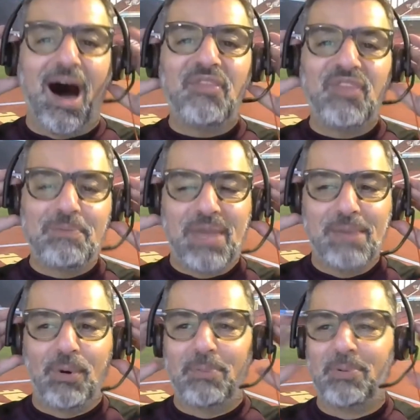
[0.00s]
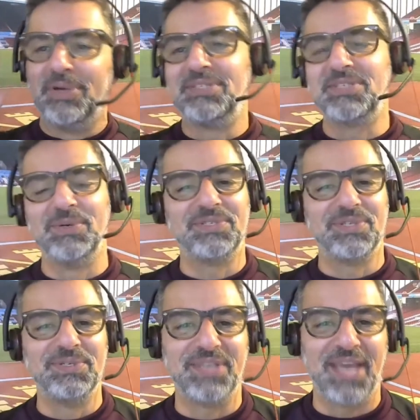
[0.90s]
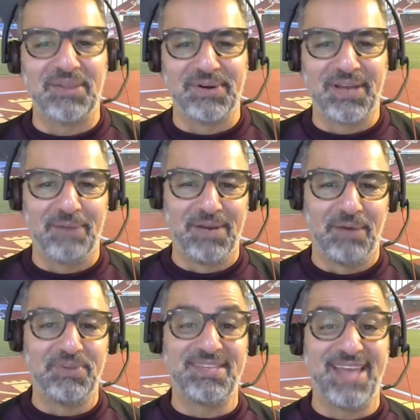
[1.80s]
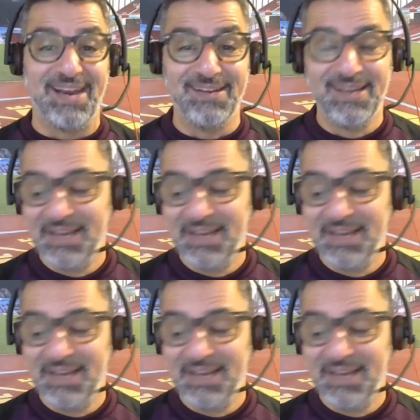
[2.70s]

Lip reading: I think people are putting 2 and 2 together and coming up with 10.